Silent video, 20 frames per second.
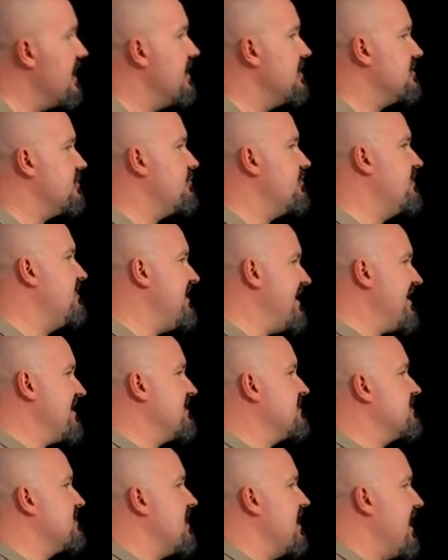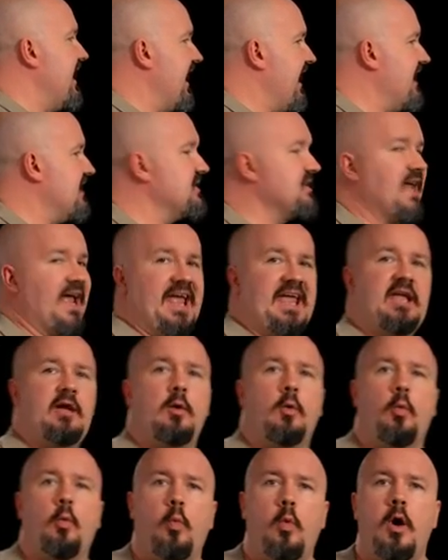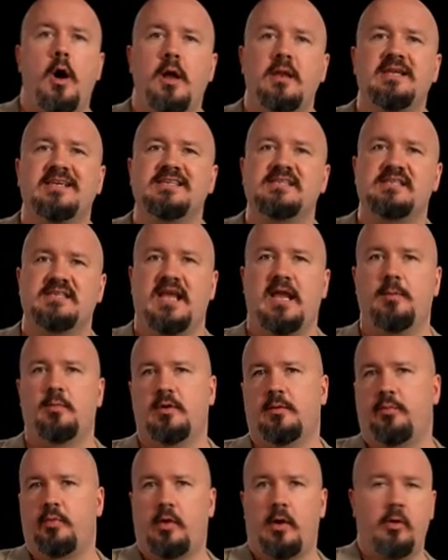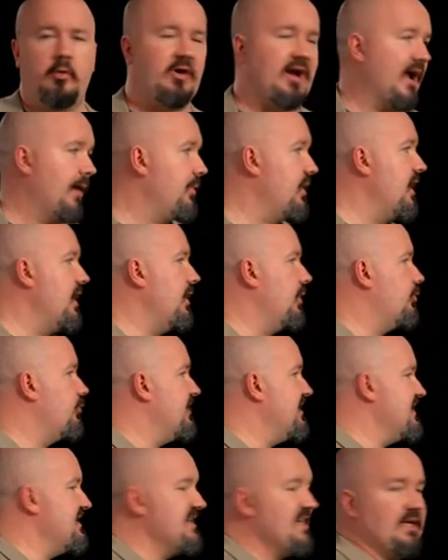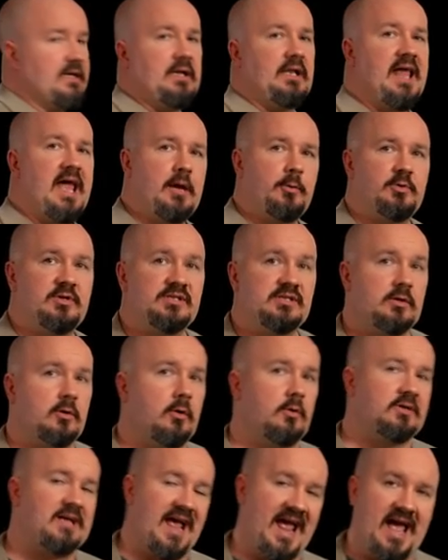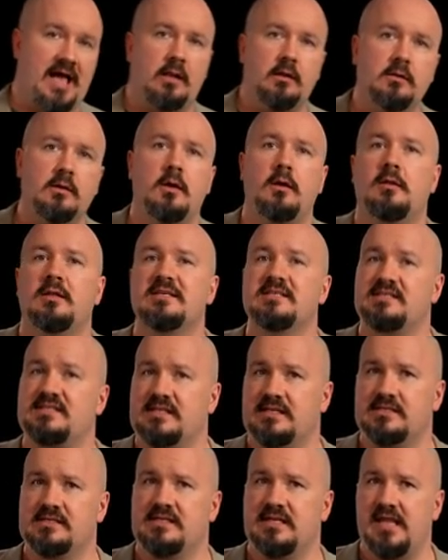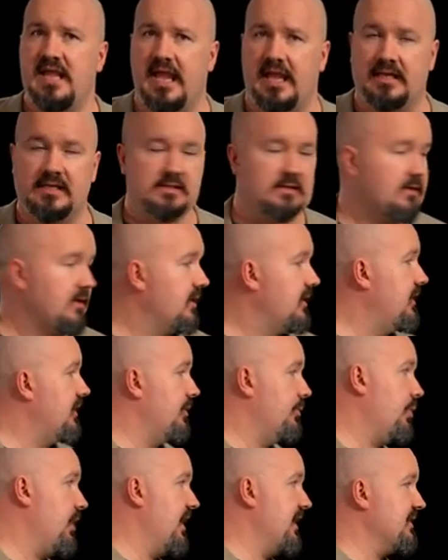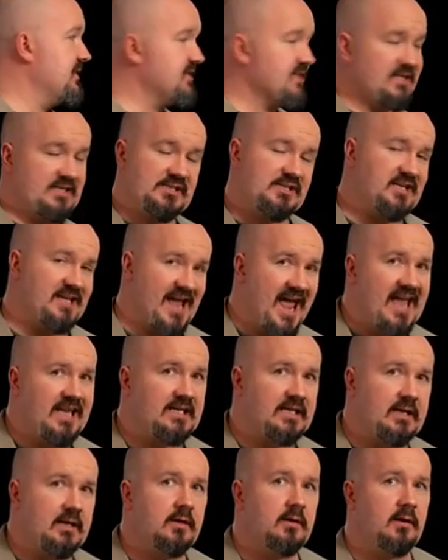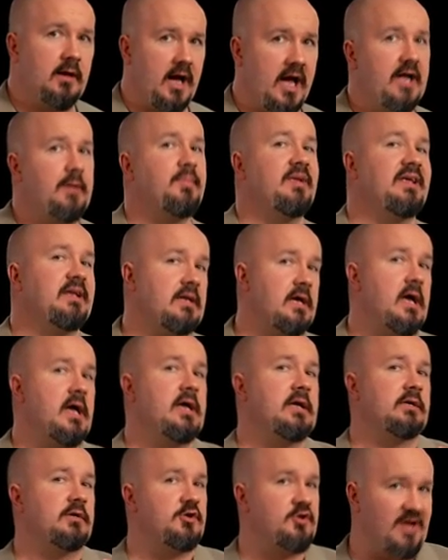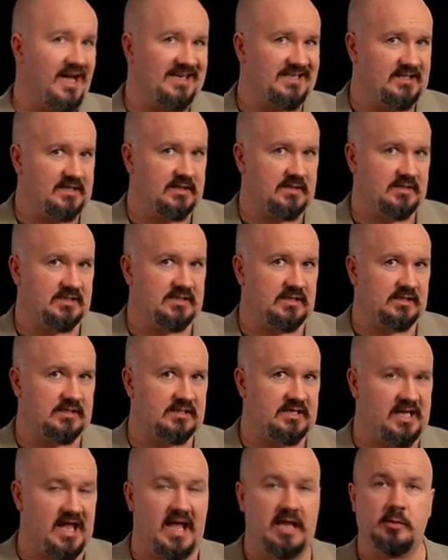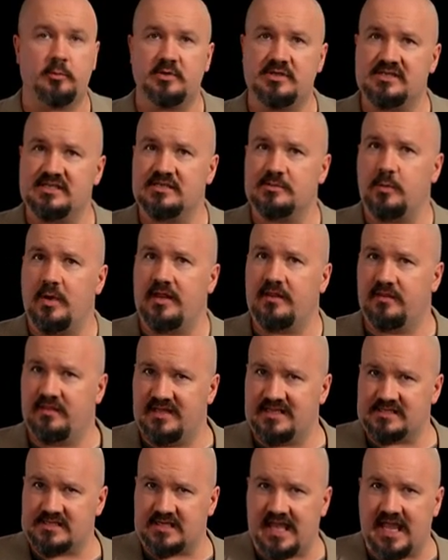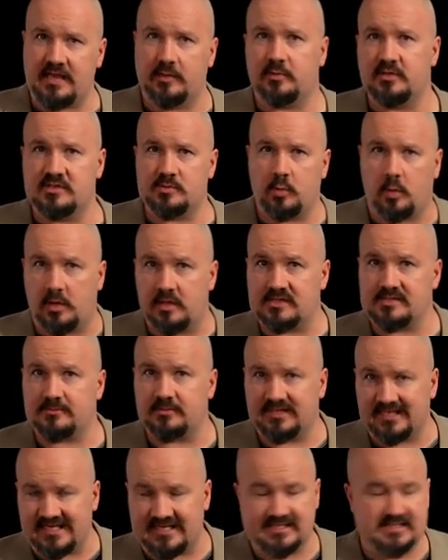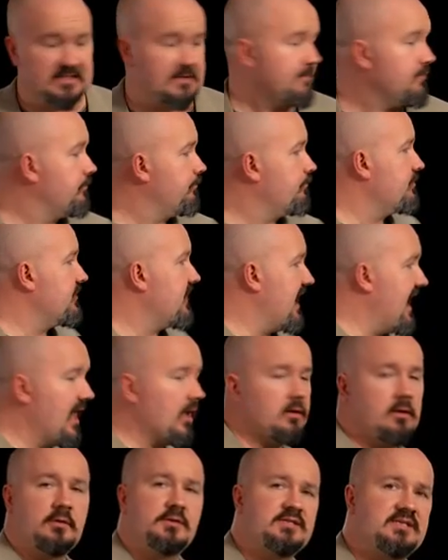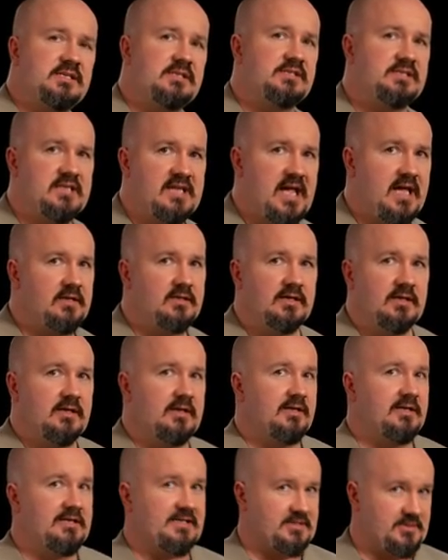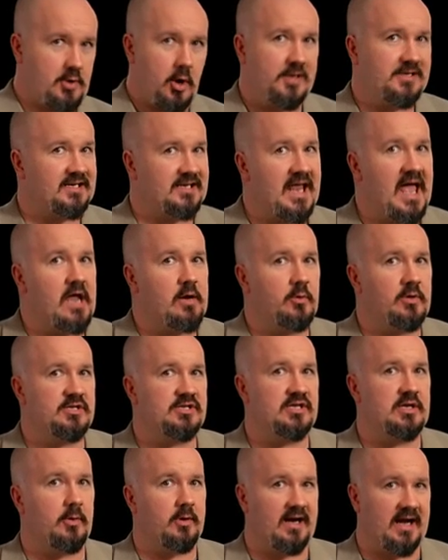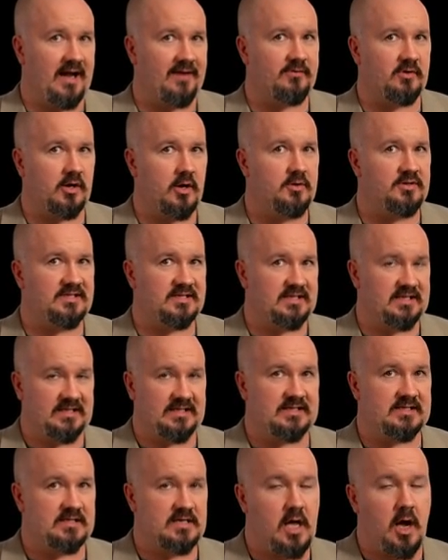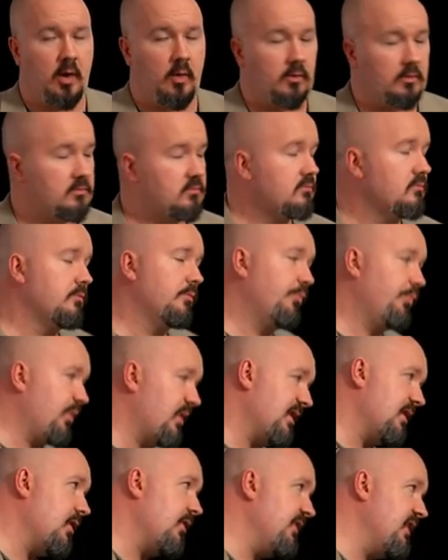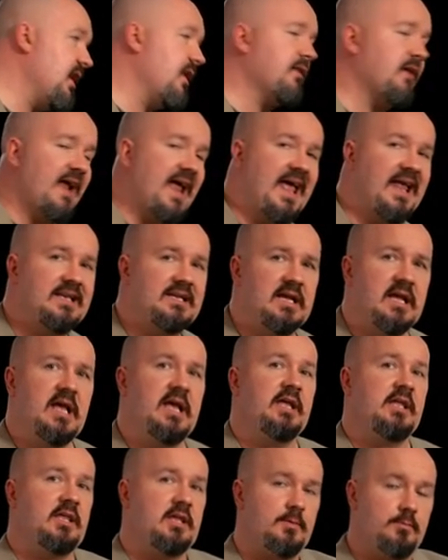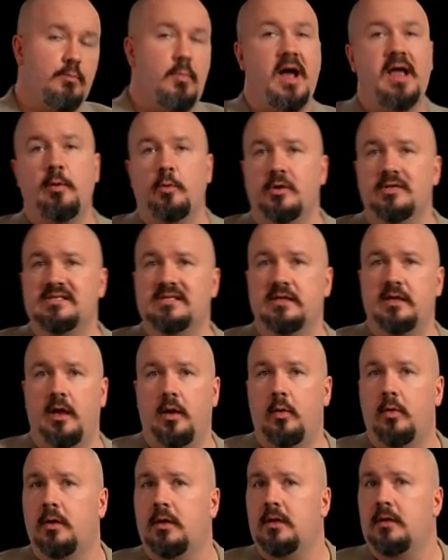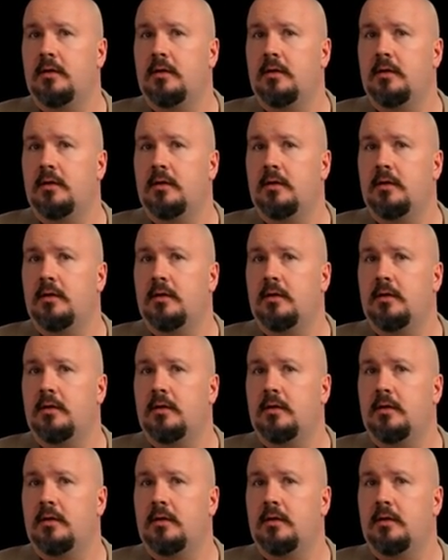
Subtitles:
So this is a one-statement program written in a language called Algol 68. And by 68 here, I mean 1968, which is when this language was released. Algol 68 is not a language you are ever going to need to know. But on the other hand, you might want to know